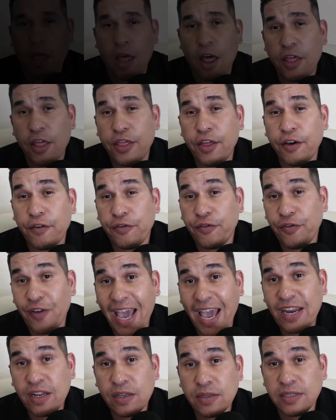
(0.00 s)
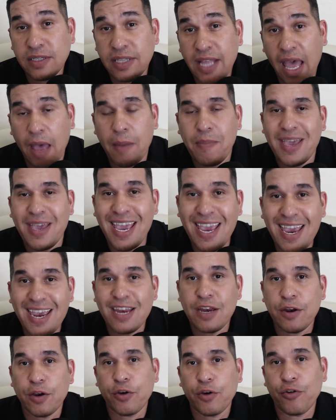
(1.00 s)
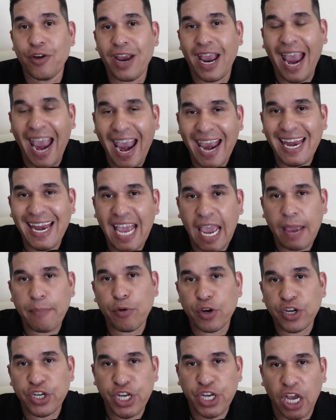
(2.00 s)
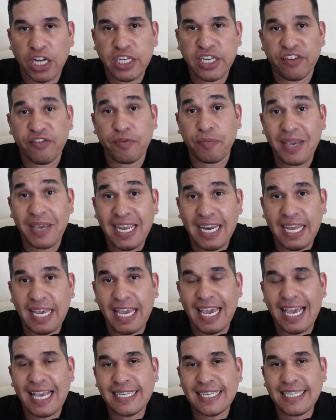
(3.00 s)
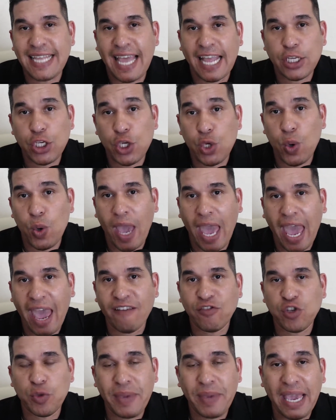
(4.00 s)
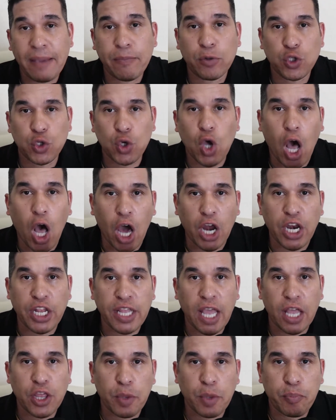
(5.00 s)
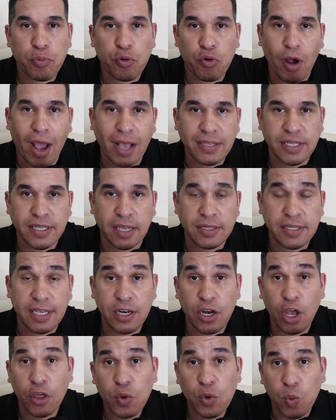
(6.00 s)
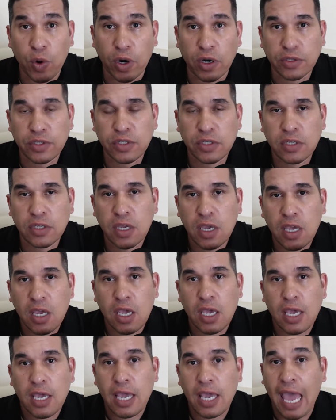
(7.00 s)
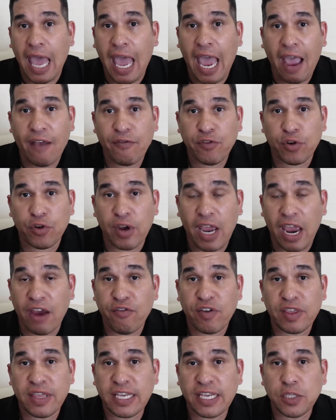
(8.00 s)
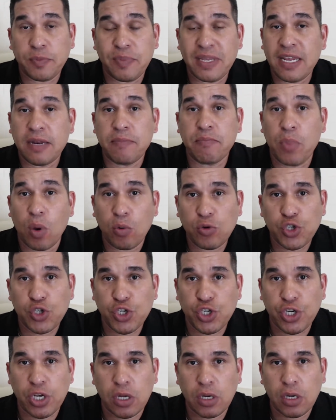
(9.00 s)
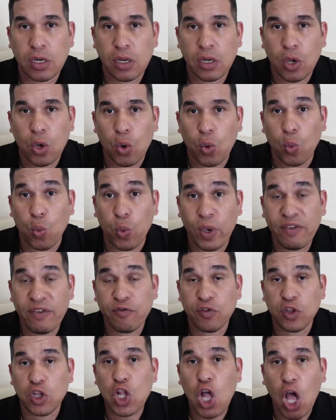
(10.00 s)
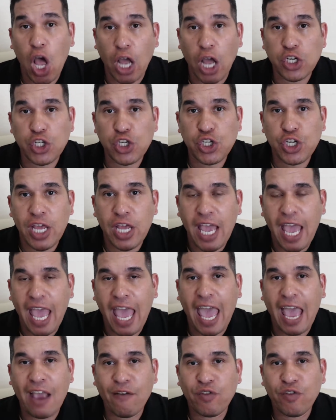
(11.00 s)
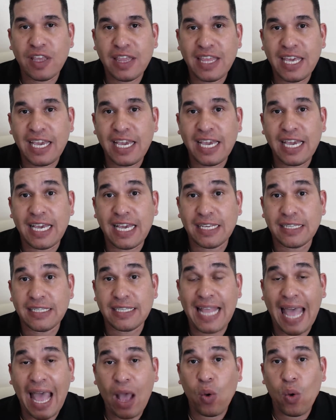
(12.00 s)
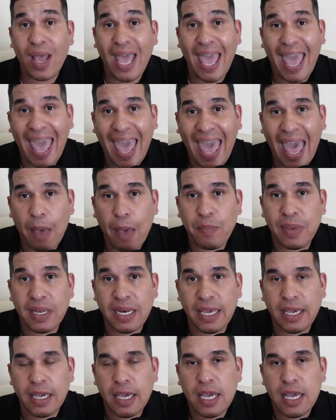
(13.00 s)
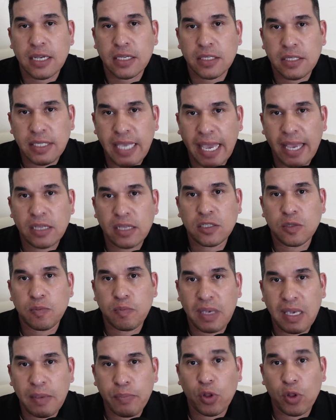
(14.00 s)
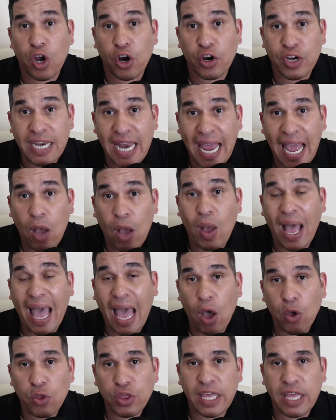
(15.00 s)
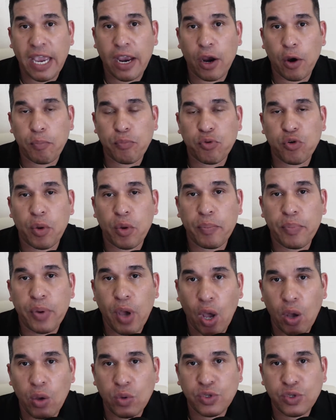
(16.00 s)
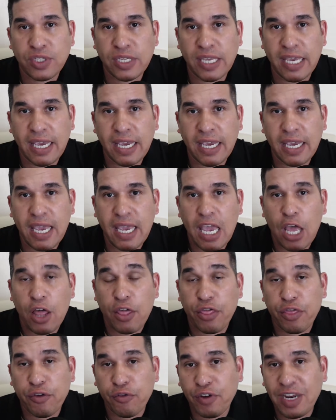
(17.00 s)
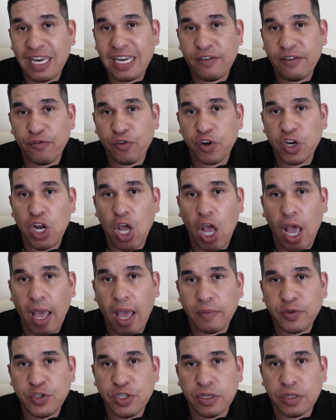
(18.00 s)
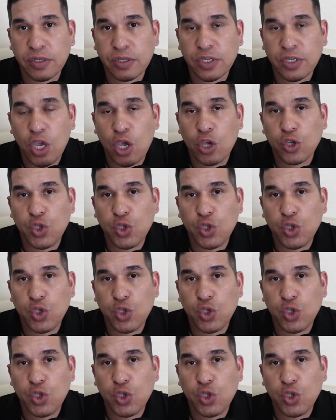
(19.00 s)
The final step in creating a productive meeting is that you have to be able to audit the process. In other words, after everything's been in motion, we've launched, everything is now happening. Salespeople are now out there proposing three different options.